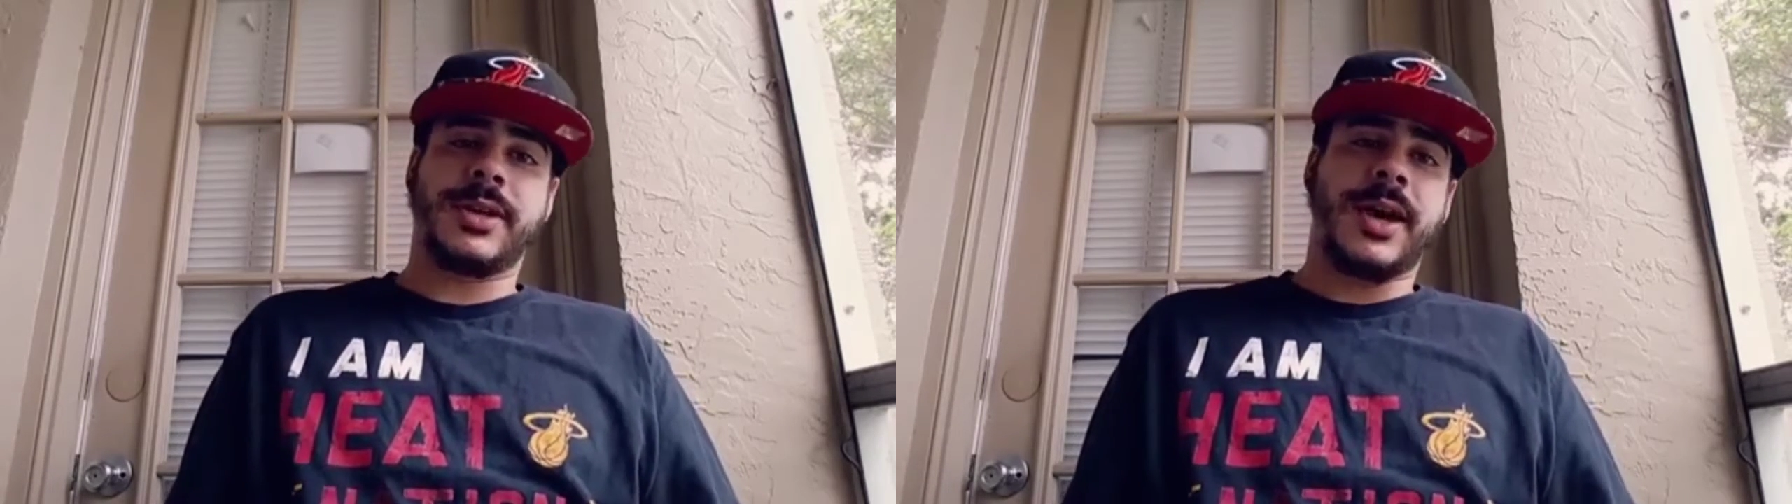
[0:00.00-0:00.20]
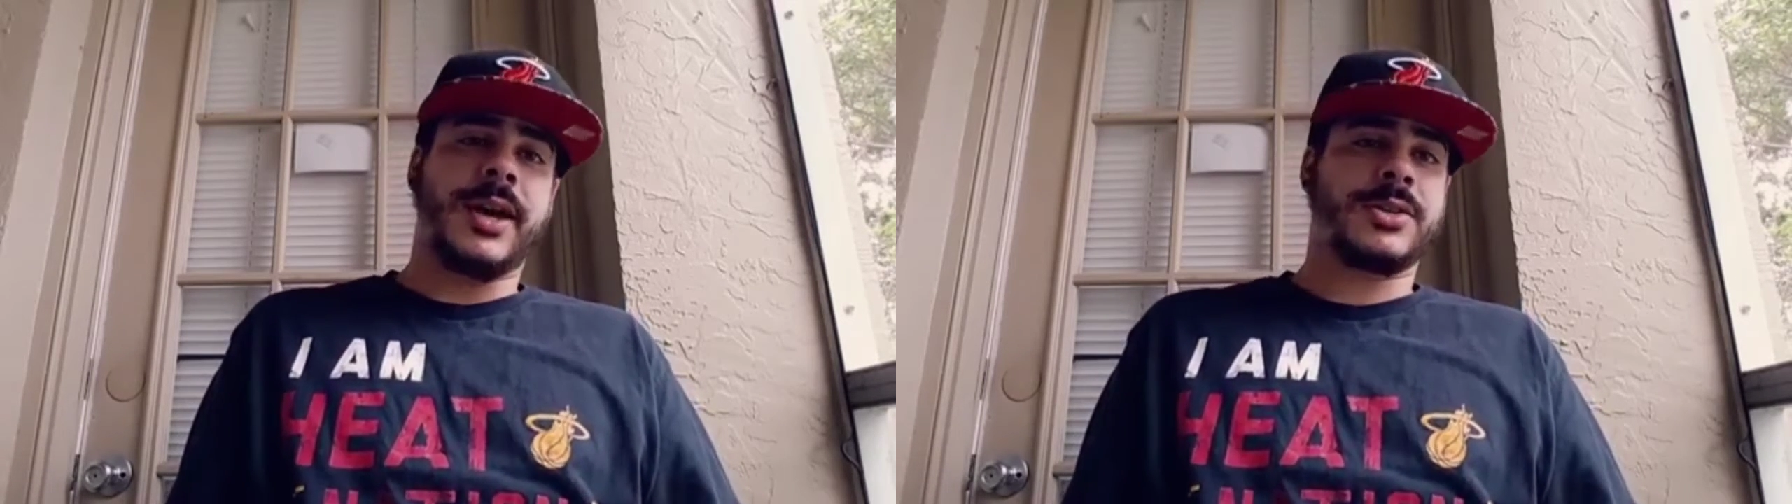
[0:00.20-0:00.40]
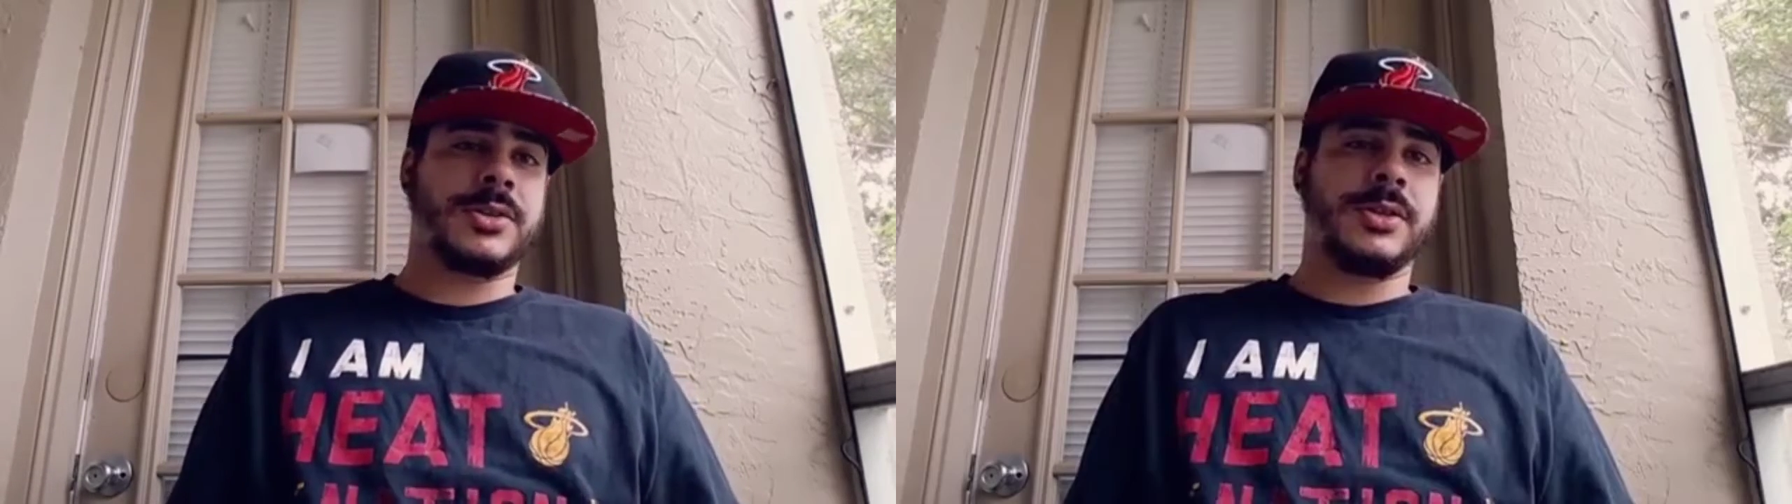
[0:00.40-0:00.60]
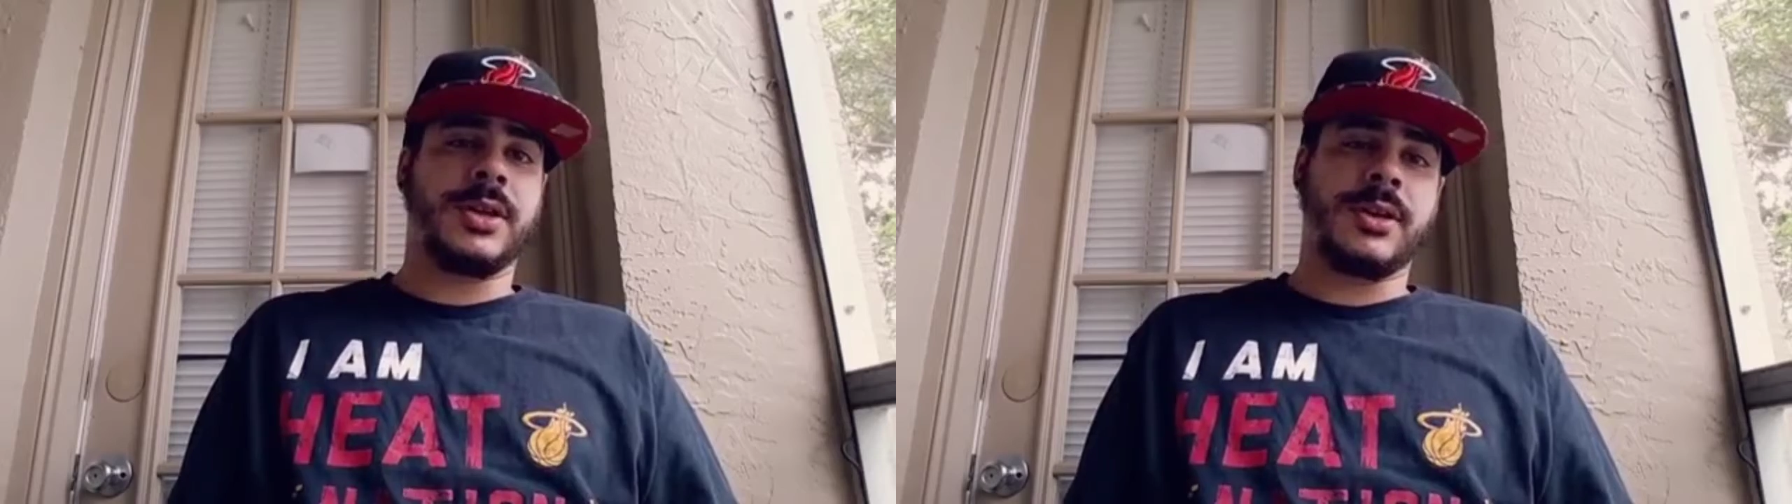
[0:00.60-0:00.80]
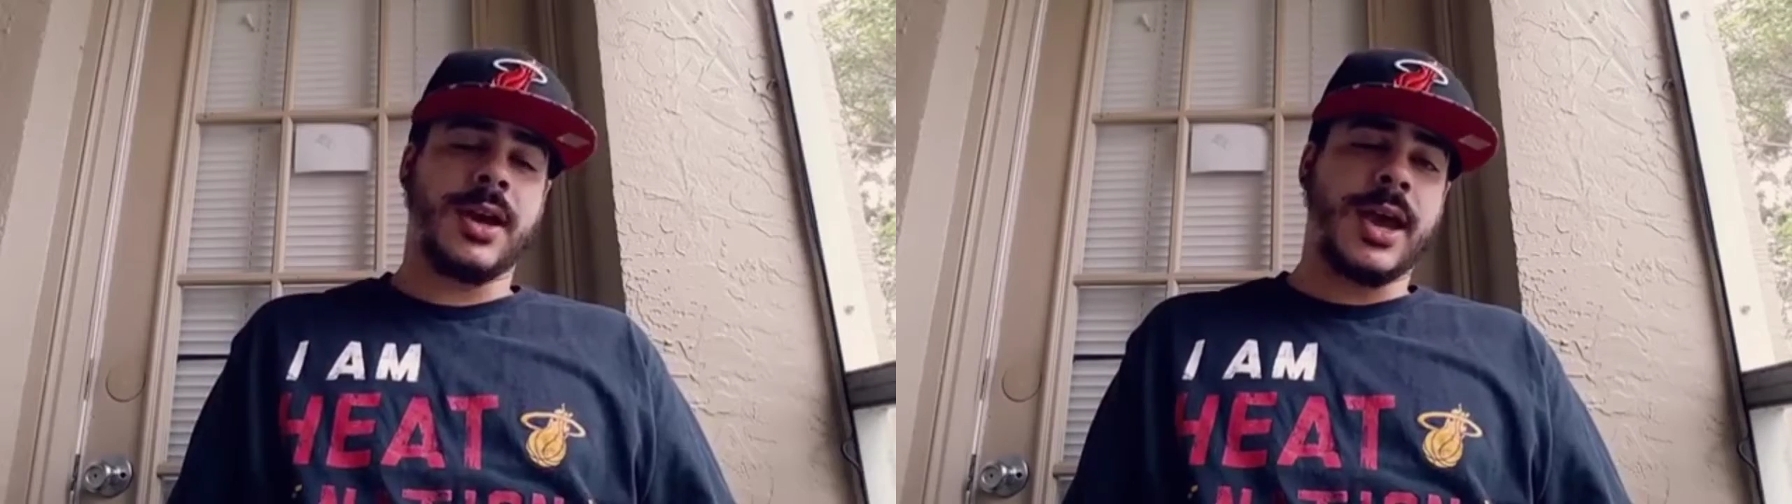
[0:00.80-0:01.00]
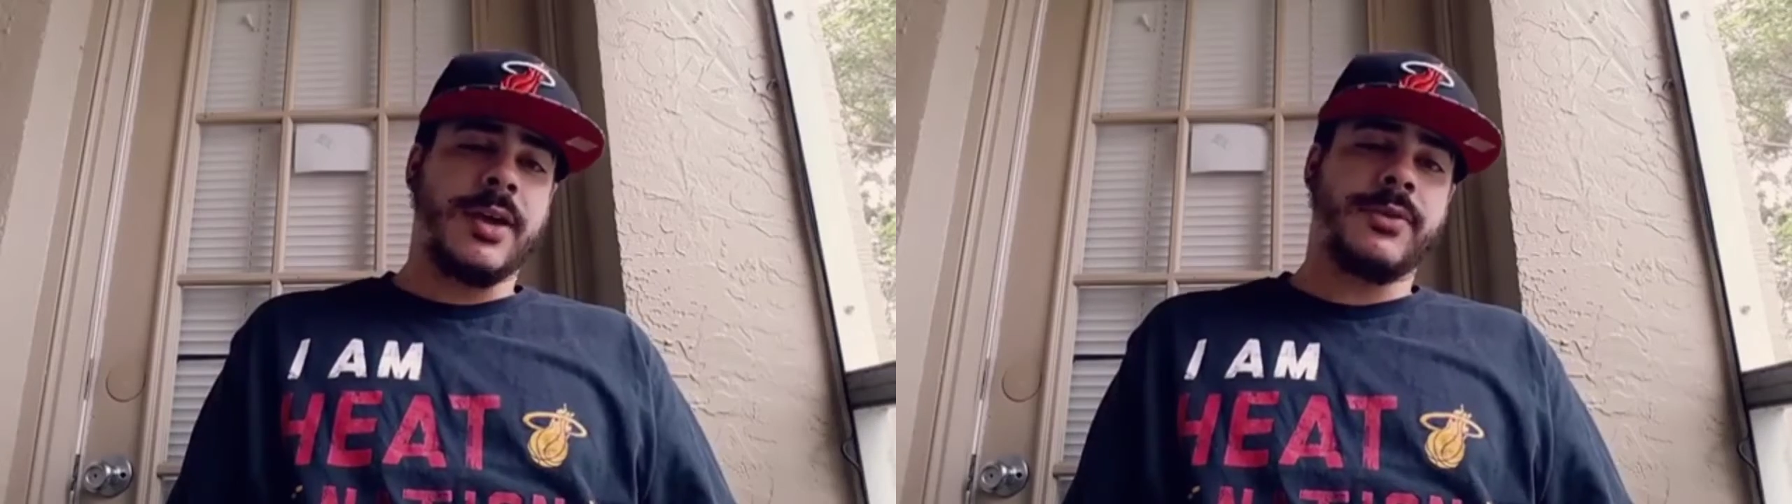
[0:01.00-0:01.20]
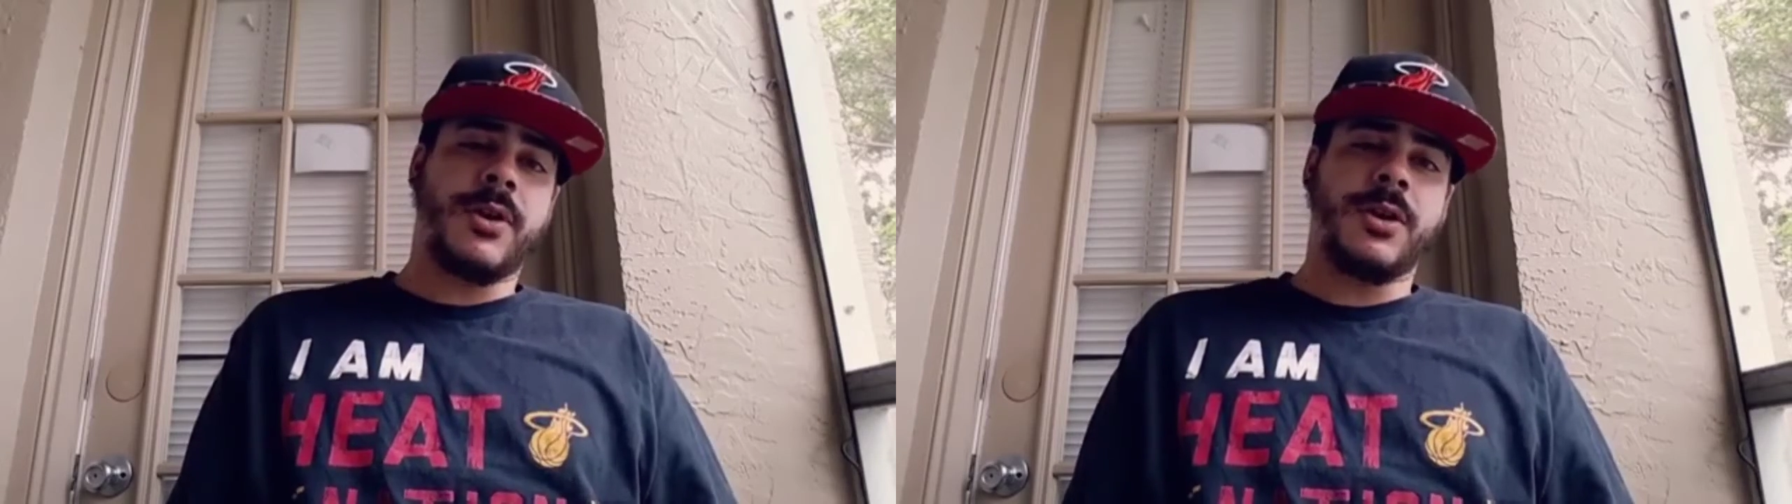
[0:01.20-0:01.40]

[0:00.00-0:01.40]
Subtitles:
to actually have an